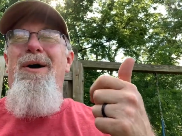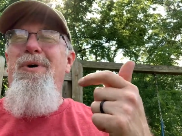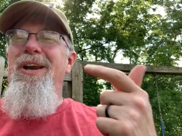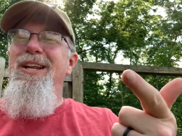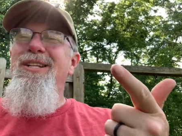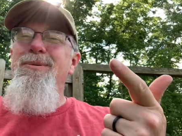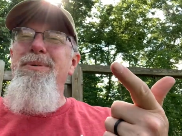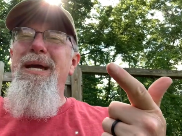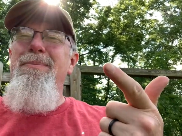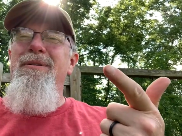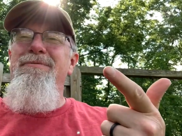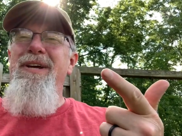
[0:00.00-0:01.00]
I wanted it to be
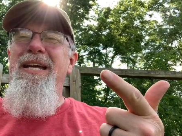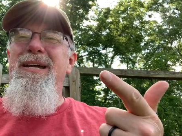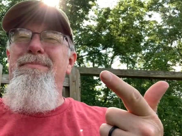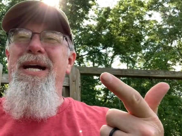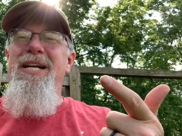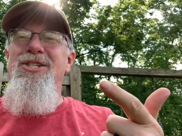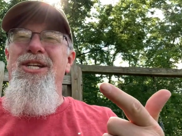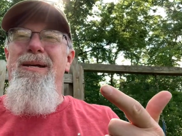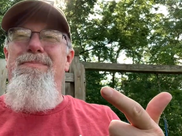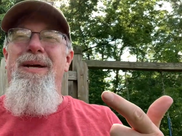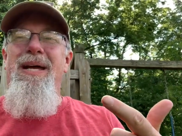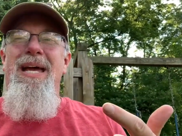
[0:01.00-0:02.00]
able to fit in my
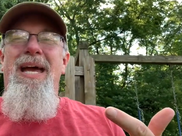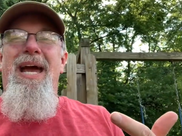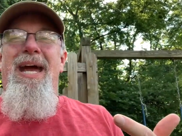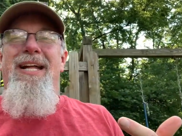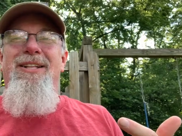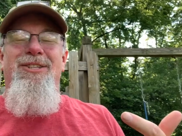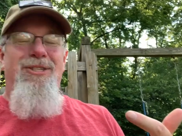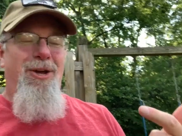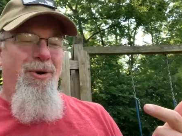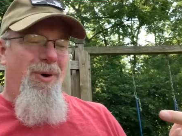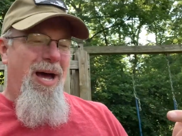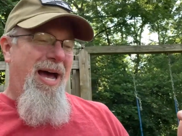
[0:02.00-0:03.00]
Jeep. And
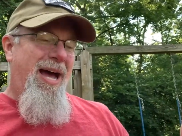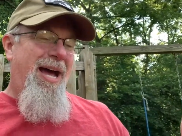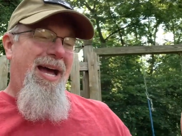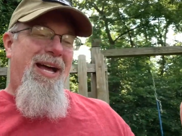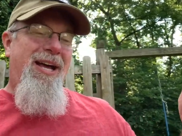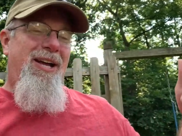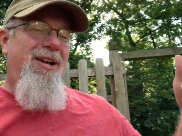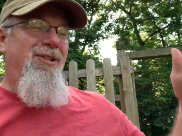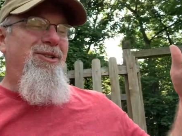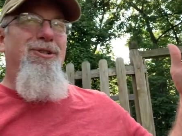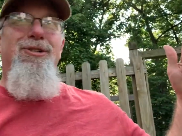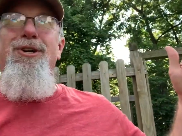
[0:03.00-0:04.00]
so I
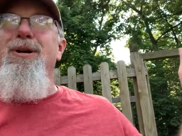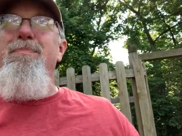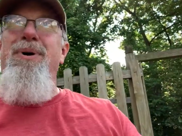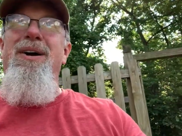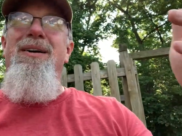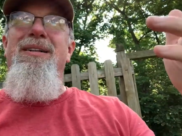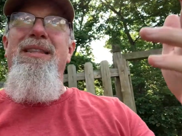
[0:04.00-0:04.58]
took apart